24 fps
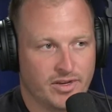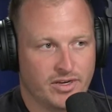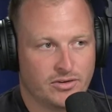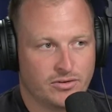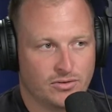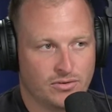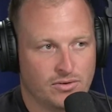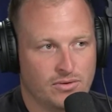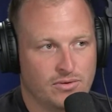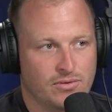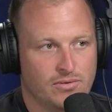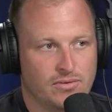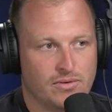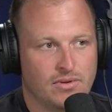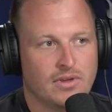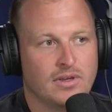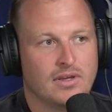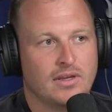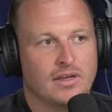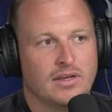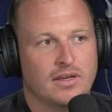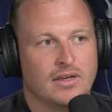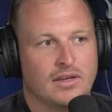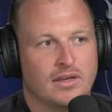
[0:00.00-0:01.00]
true.
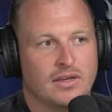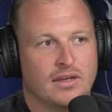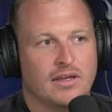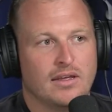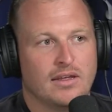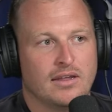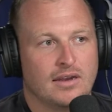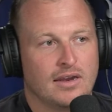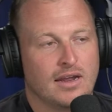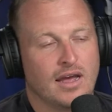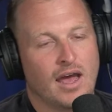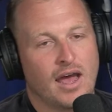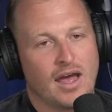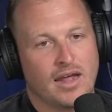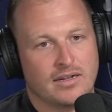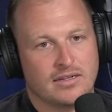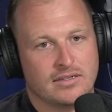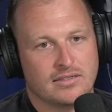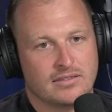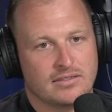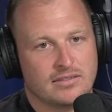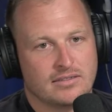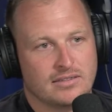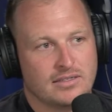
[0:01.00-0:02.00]
Right. Not,
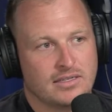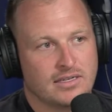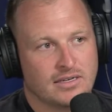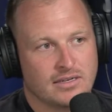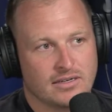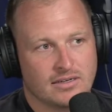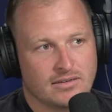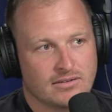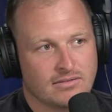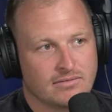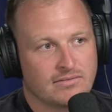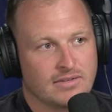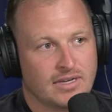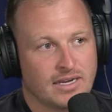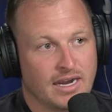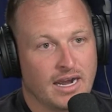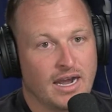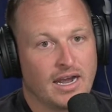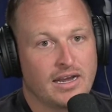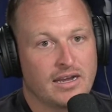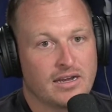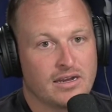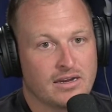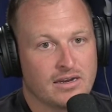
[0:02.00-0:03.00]
you know, like
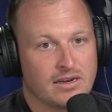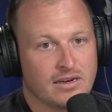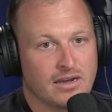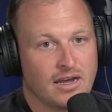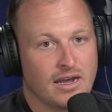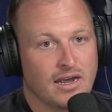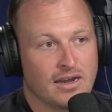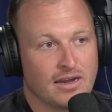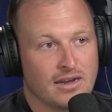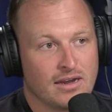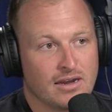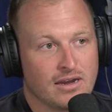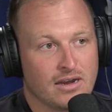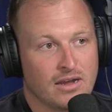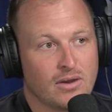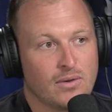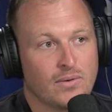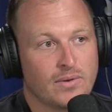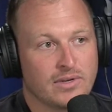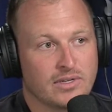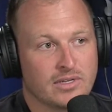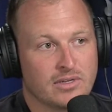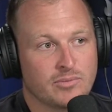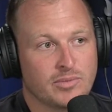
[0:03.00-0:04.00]
I I know
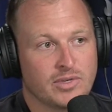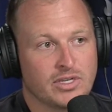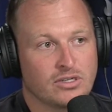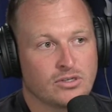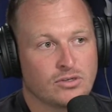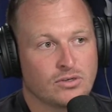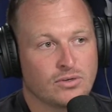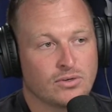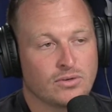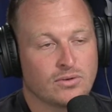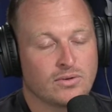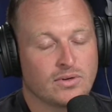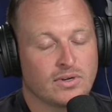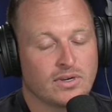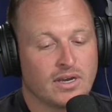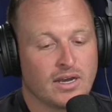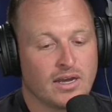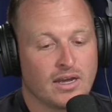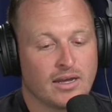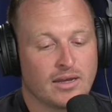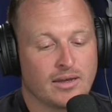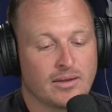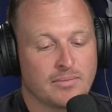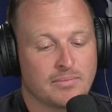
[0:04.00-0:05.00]
it to be true.
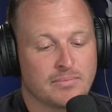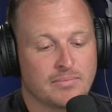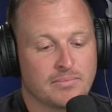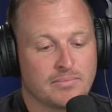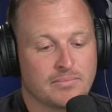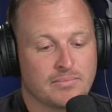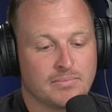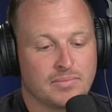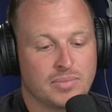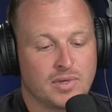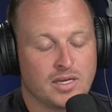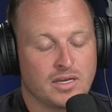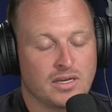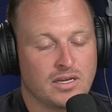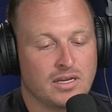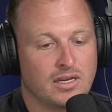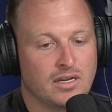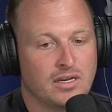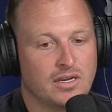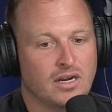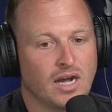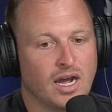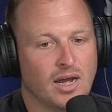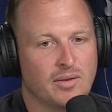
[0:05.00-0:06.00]
Um be,
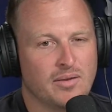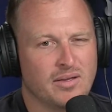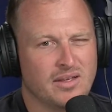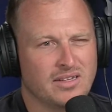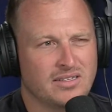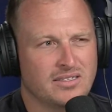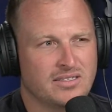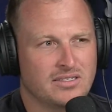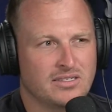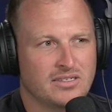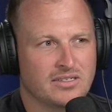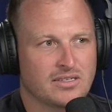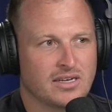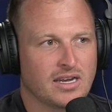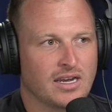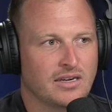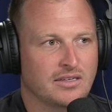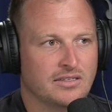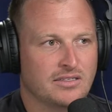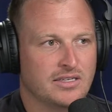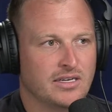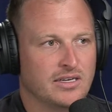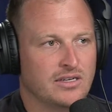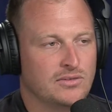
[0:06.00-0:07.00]
you, I, it's just kind of
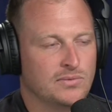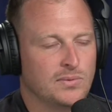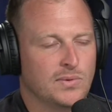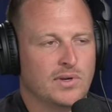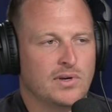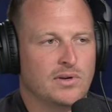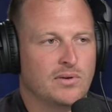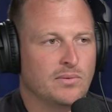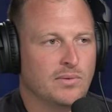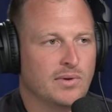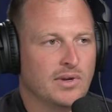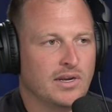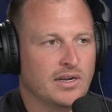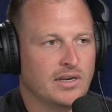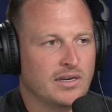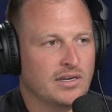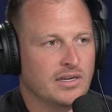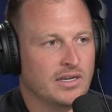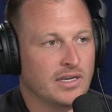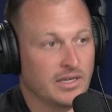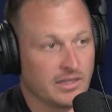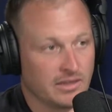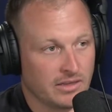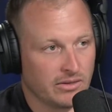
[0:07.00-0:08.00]
sales 101
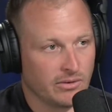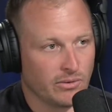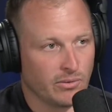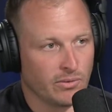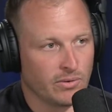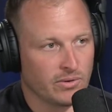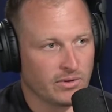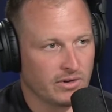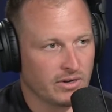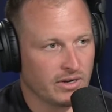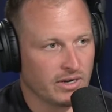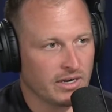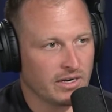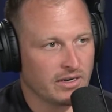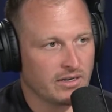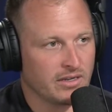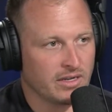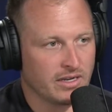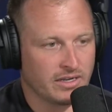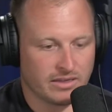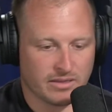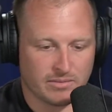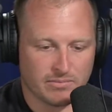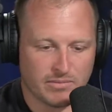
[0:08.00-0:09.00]
get the order in
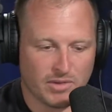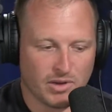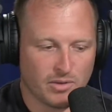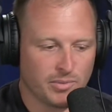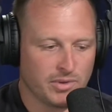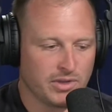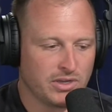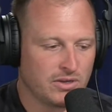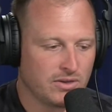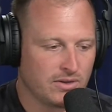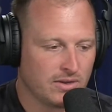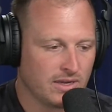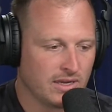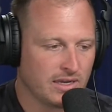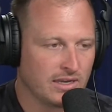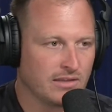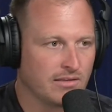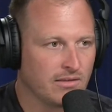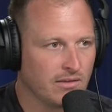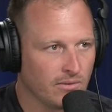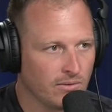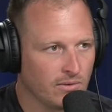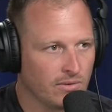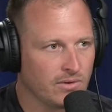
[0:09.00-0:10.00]
like the moment you can get
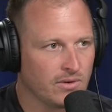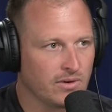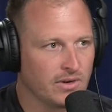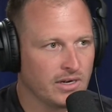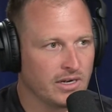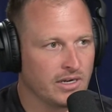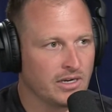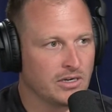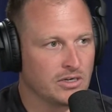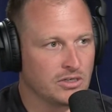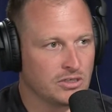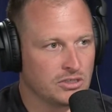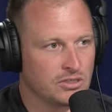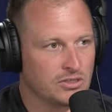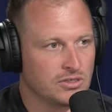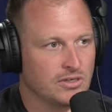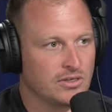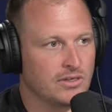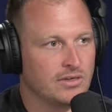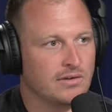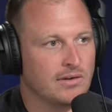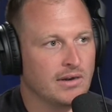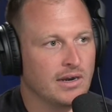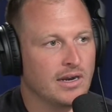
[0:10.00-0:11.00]
the order in you
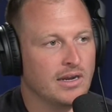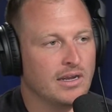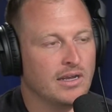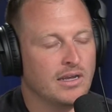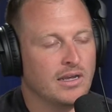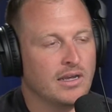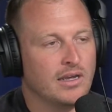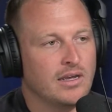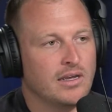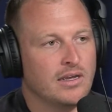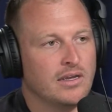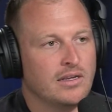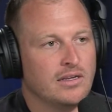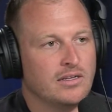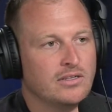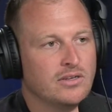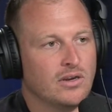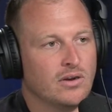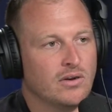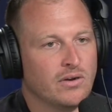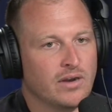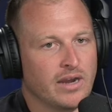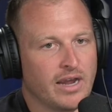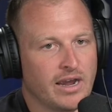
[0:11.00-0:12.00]
should right right exactly
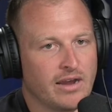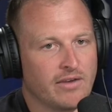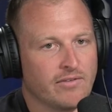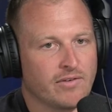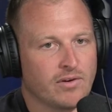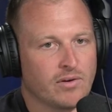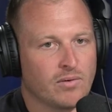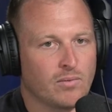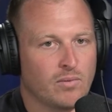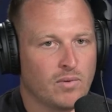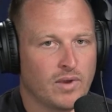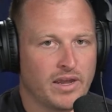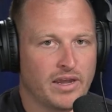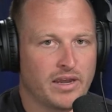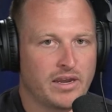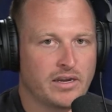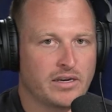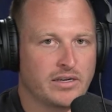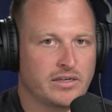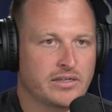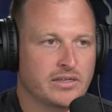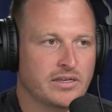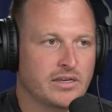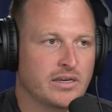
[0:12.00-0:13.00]
don't ever
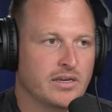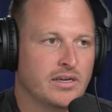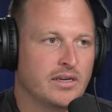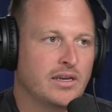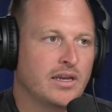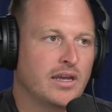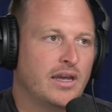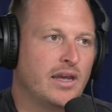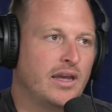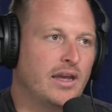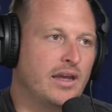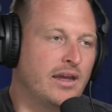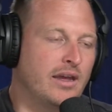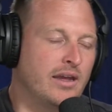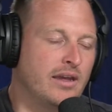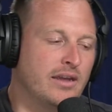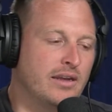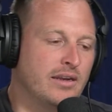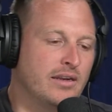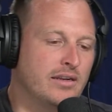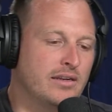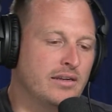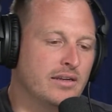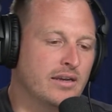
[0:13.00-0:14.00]
wait
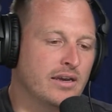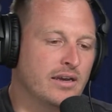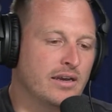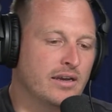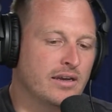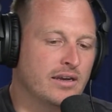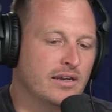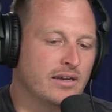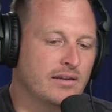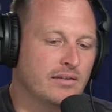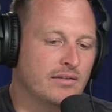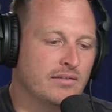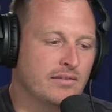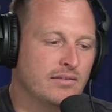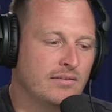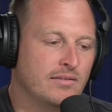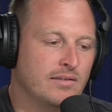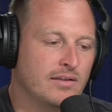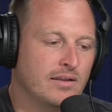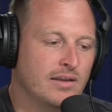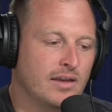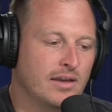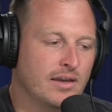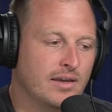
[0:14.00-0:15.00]
and uh
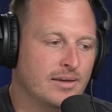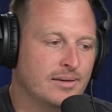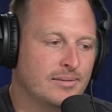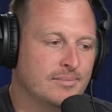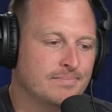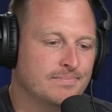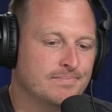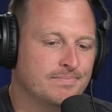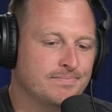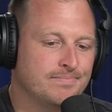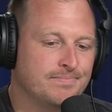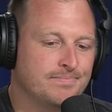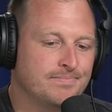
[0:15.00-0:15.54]
um